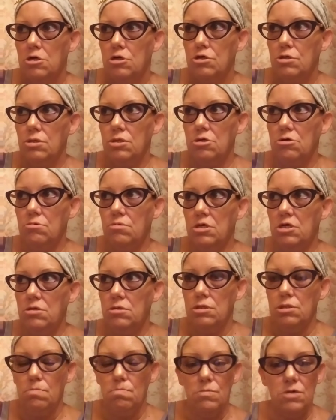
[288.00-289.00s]
So
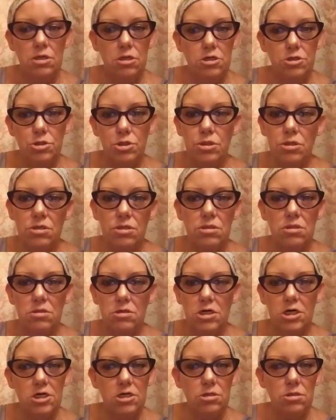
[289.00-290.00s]
these malicious
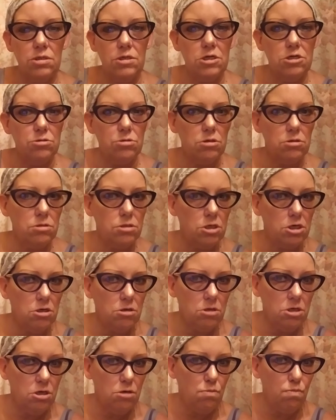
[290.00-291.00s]
lies that you're
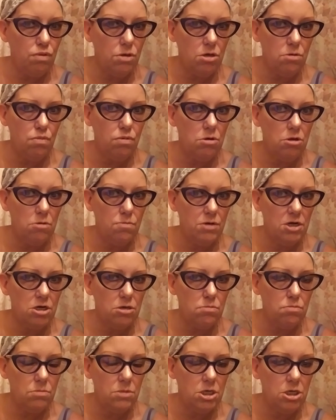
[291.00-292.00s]
telling people
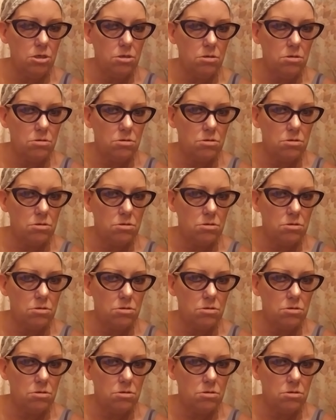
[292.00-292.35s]
about me,